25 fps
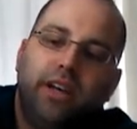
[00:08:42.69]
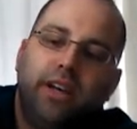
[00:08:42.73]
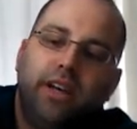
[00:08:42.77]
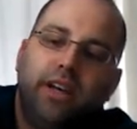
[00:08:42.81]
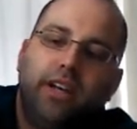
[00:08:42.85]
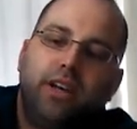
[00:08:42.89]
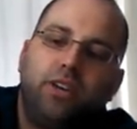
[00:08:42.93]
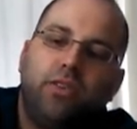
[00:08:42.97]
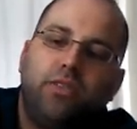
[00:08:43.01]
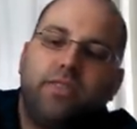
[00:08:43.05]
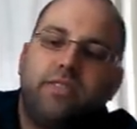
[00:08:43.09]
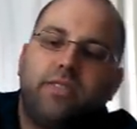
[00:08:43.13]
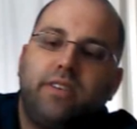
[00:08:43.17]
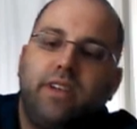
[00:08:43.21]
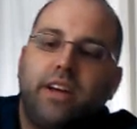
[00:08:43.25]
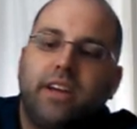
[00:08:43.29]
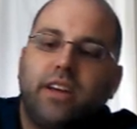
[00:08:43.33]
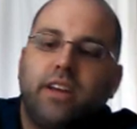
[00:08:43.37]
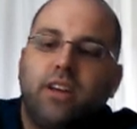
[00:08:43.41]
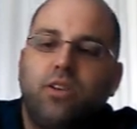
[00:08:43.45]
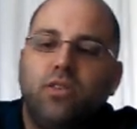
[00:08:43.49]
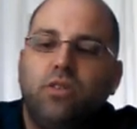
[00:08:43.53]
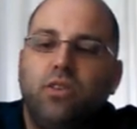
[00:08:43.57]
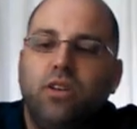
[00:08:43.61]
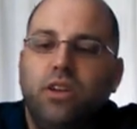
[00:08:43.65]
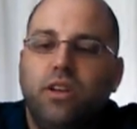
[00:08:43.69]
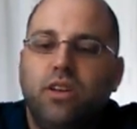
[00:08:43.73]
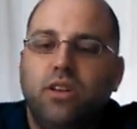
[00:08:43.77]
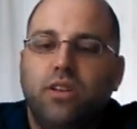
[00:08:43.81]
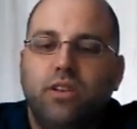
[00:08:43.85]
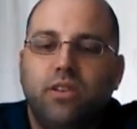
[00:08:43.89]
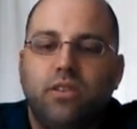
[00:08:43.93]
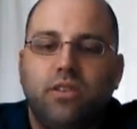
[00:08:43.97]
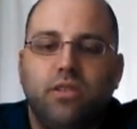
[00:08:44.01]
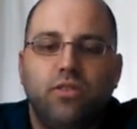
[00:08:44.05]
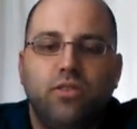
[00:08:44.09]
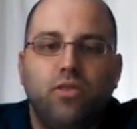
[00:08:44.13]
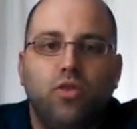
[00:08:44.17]
And I know it's not going
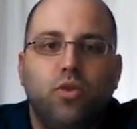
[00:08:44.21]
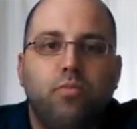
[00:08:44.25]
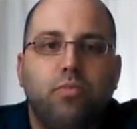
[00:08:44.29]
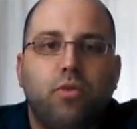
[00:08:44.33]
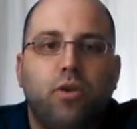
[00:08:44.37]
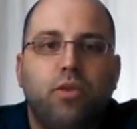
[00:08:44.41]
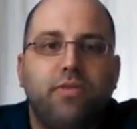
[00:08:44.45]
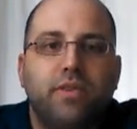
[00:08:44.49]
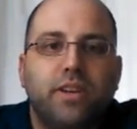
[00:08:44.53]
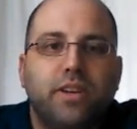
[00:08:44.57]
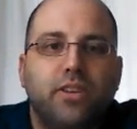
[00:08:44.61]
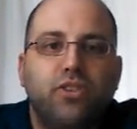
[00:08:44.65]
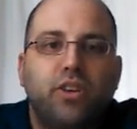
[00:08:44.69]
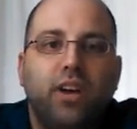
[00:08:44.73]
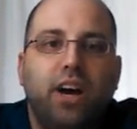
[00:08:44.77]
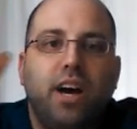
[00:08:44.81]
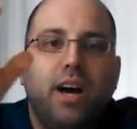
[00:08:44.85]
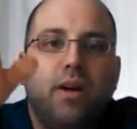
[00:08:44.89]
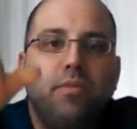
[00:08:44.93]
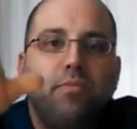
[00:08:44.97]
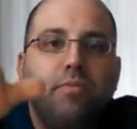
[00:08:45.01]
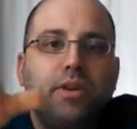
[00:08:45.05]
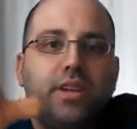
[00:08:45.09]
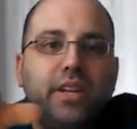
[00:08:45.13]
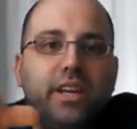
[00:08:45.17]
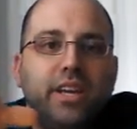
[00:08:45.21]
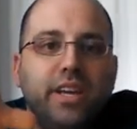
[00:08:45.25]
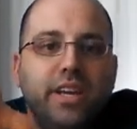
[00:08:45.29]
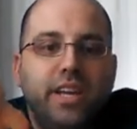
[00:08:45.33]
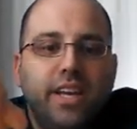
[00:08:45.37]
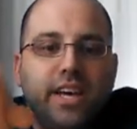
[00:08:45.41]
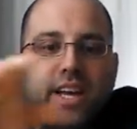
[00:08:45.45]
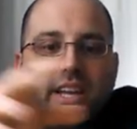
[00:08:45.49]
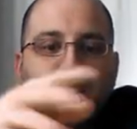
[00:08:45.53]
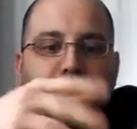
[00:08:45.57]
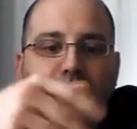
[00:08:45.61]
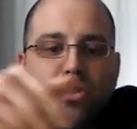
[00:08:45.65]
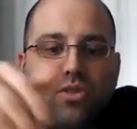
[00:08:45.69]
to do a perfect job, but
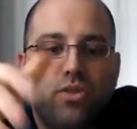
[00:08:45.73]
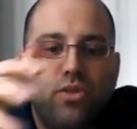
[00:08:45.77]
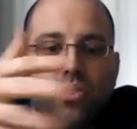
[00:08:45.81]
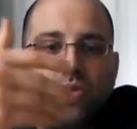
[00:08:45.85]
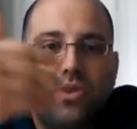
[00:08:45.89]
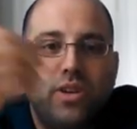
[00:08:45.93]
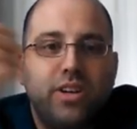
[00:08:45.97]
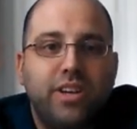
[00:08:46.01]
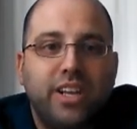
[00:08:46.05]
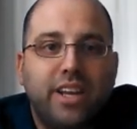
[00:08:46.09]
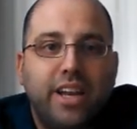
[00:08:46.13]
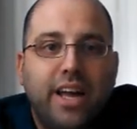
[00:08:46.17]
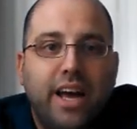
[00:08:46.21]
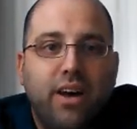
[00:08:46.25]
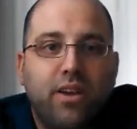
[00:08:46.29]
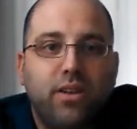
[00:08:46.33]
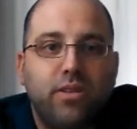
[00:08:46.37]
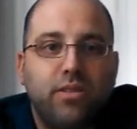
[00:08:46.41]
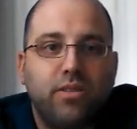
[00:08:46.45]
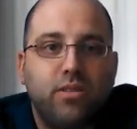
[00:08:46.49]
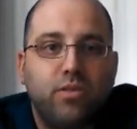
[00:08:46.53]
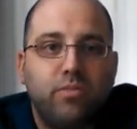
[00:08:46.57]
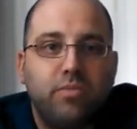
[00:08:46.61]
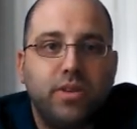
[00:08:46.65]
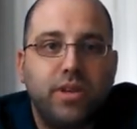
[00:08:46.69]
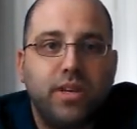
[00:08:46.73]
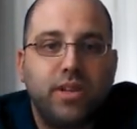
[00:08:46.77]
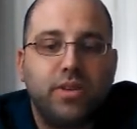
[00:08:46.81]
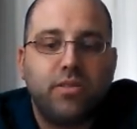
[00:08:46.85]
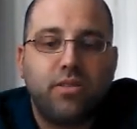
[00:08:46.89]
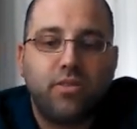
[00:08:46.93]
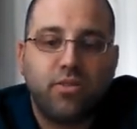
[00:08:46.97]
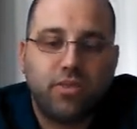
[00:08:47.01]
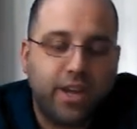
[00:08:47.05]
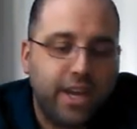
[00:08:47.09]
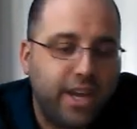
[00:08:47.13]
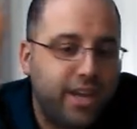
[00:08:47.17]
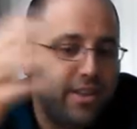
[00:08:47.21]
it diluted it out a little bit.
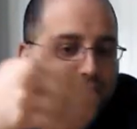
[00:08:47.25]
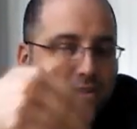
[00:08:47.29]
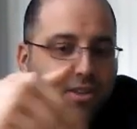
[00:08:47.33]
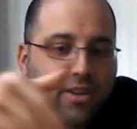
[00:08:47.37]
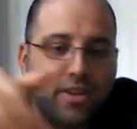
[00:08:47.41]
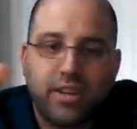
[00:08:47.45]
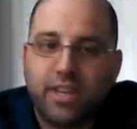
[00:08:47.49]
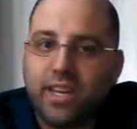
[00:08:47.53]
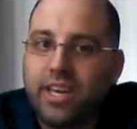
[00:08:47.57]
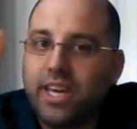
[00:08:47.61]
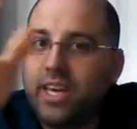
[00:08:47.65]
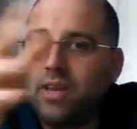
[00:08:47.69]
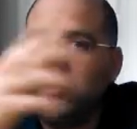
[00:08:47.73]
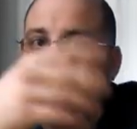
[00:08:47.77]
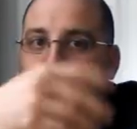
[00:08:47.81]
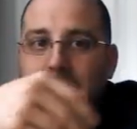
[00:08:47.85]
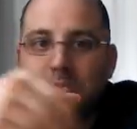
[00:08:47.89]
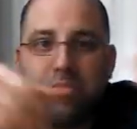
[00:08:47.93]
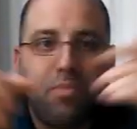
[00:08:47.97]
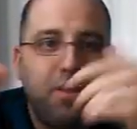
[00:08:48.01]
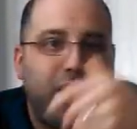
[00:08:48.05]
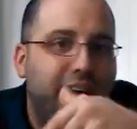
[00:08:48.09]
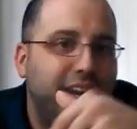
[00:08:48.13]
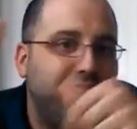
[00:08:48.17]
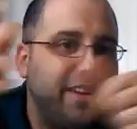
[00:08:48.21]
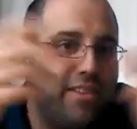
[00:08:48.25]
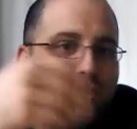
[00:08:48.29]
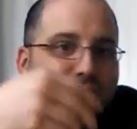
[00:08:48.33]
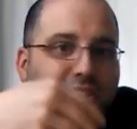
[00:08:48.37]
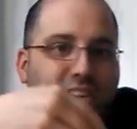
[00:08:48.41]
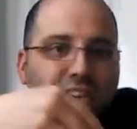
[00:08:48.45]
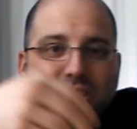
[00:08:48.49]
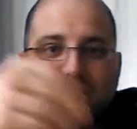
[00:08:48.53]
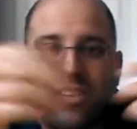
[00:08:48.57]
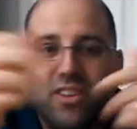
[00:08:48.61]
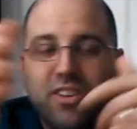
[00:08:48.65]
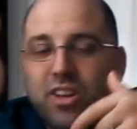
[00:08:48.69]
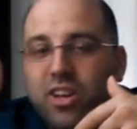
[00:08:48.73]
Okay, it's going to keep the body's
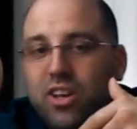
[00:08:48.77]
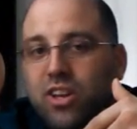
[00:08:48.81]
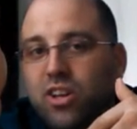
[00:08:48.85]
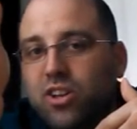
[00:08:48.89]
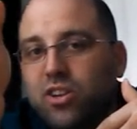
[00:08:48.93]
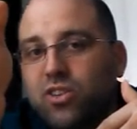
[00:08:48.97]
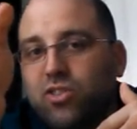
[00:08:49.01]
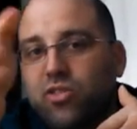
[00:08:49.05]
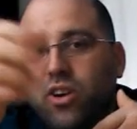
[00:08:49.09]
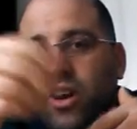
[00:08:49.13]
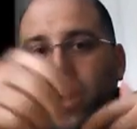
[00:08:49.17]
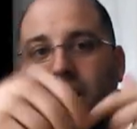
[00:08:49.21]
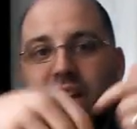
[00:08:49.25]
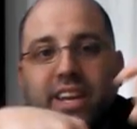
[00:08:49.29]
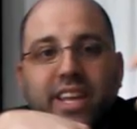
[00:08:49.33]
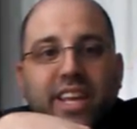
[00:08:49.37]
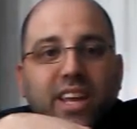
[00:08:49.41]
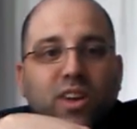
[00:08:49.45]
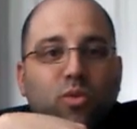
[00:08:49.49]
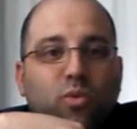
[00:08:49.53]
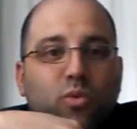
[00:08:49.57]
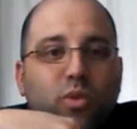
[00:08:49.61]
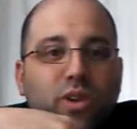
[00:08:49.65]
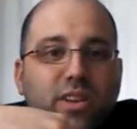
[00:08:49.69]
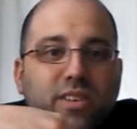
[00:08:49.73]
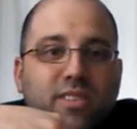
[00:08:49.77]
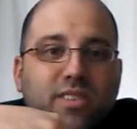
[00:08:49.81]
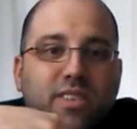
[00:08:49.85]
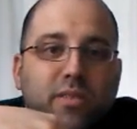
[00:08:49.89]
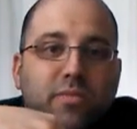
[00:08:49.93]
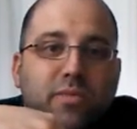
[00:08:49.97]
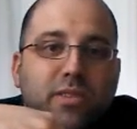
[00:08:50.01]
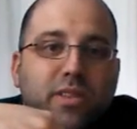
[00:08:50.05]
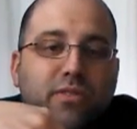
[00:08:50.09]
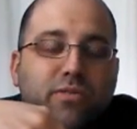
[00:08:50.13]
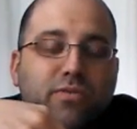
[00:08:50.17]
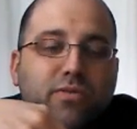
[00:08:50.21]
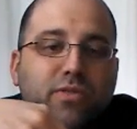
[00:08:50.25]
going to try and get rid of
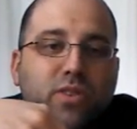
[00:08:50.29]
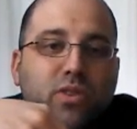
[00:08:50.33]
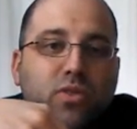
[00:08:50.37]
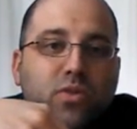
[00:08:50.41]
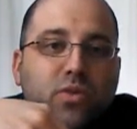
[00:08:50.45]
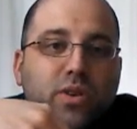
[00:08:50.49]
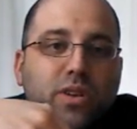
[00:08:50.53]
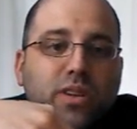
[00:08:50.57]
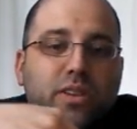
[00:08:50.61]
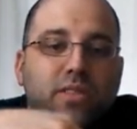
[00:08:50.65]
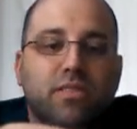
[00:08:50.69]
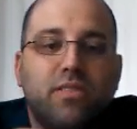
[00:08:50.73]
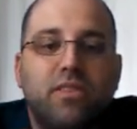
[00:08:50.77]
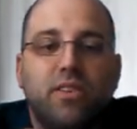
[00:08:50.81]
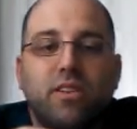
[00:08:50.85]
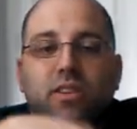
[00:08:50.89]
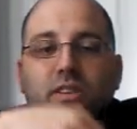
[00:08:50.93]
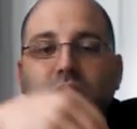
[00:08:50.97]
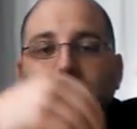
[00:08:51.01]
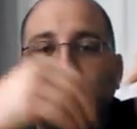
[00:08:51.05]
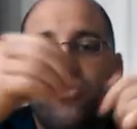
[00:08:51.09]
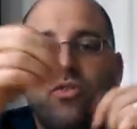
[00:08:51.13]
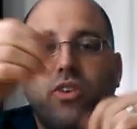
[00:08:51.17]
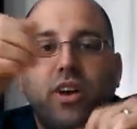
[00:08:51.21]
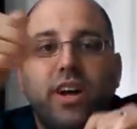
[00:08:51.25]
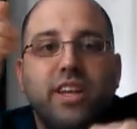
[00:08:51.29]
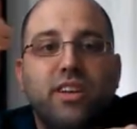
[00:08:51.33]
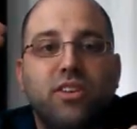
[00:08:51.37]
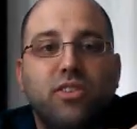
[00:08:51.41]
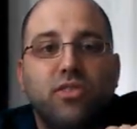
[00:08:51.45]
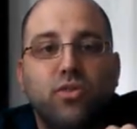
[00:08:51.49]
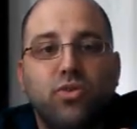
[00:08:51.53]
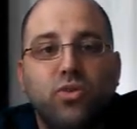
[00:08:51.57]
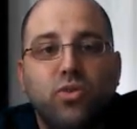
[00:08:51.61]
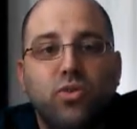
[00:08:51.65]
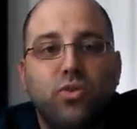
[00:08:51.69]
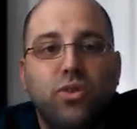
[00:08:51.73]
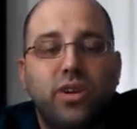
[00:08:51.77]
some of the fluid. It's going to try and
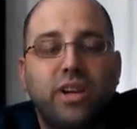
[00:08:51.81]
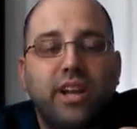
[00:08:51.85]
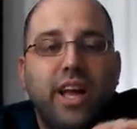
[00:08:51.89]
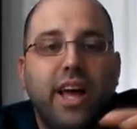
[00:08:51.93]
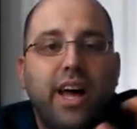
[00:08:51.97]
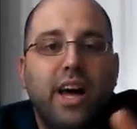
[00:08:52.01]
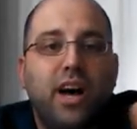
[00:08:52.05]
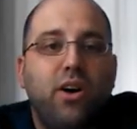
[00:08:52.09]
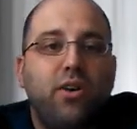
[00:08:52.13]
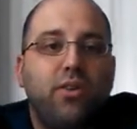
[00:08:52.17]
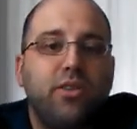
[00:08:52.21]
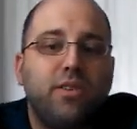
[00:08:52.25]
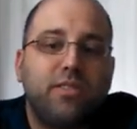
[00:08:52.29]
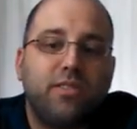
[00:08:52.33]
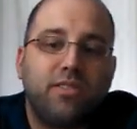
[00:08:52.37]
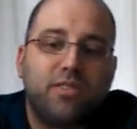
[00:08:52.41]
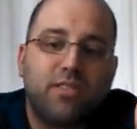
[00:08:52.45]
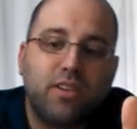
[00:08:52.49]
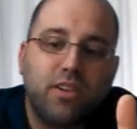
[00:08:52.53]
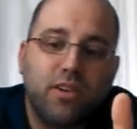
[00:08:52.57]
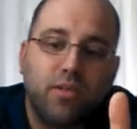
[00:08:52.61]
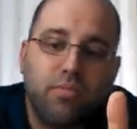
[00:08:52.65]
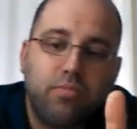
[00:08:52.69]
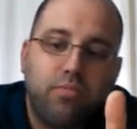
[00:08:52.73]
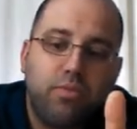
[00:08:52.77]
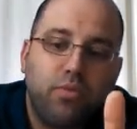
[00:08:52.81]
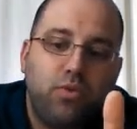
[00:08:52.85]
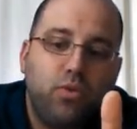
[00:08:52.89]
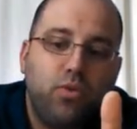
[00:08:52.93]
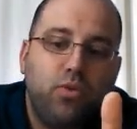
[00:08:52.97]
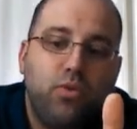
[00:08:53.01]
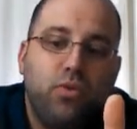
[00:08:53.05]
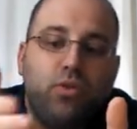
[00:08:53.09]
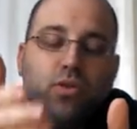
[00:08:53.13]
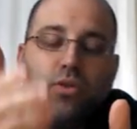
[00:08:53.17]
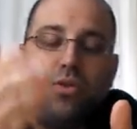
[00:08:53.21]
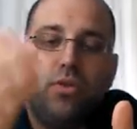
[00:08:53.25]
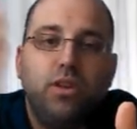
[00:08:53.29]
dilute it out. It's going to
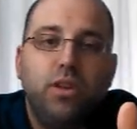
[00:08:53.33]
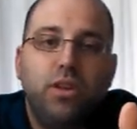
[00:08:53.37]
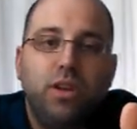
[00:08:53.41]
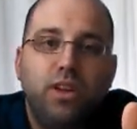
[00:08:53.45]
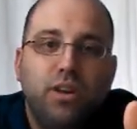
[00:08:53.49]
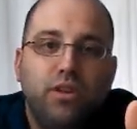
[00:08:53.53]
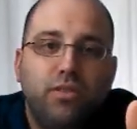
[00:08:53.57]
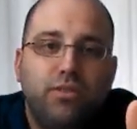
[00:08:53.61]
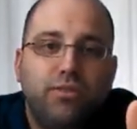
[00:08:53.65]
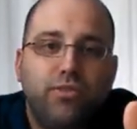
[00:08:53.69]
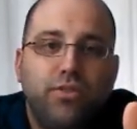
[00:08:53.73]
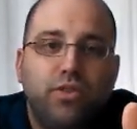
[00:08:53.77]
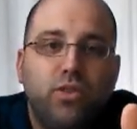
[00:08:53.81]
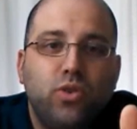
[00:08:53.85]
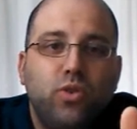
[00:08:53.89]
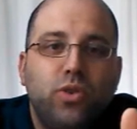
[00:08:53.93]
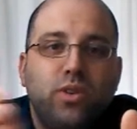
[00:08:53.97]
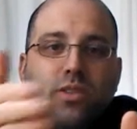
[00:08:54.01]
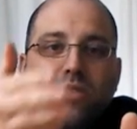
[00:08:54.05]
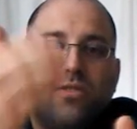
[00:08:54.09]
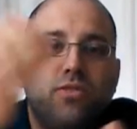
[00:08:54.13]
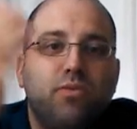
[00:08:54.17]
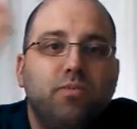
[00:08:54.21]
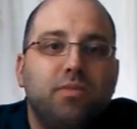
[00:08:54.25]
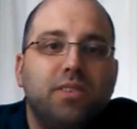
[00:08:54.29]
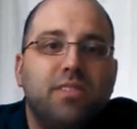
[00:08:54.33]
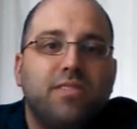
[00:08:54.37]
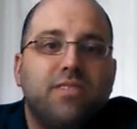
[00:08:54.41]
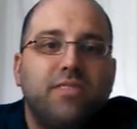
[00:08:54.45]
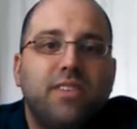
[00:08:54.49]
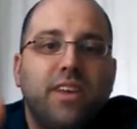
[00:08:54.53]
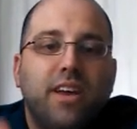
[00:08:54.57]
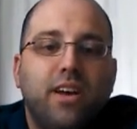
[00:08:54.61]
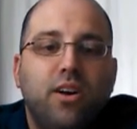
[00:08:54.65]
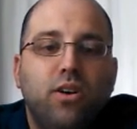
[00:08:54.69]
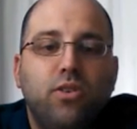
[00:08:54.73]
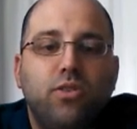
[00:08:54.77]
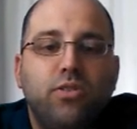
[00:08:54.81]
pull fluids from the
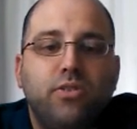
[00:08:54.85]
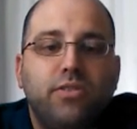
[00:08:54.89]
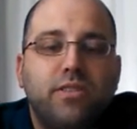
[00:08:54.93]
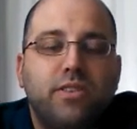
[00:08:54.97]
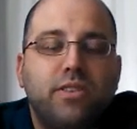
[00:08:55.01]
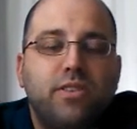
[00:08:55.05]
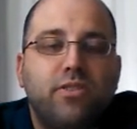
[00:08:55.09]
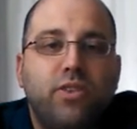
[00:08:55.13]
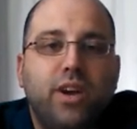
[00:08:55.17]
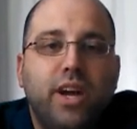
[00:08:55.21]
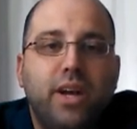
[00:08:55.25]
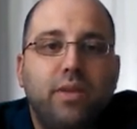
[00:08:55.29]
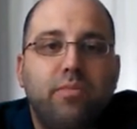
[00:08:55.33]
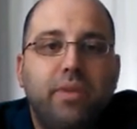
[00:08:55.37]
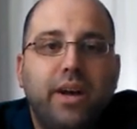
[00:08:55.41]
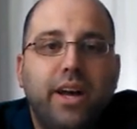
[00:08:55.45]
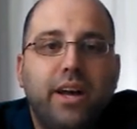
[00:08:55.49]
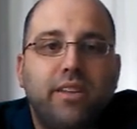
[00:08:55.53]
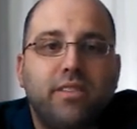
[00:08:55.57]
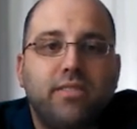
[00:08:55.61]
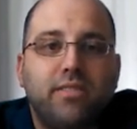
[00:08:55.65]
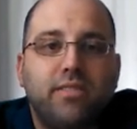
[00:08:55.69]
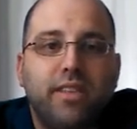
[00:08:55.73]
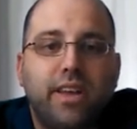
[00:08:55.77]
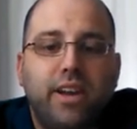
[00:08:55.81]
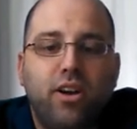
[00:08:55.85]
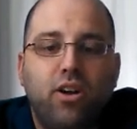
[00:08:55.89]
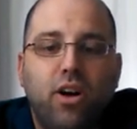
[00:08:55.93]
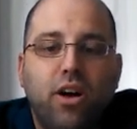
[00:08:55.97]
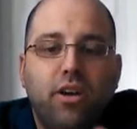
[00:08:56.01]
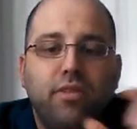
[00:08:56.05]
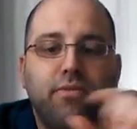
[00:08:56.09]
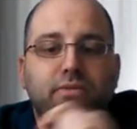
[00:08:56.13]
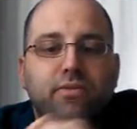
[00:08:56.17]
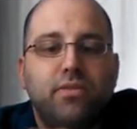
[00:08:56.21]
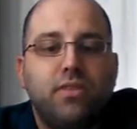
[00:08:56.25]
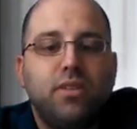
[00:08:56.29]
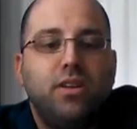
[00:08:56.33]
cells to try and balance that
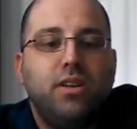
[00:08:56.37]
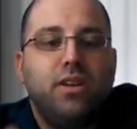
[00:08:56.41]
off.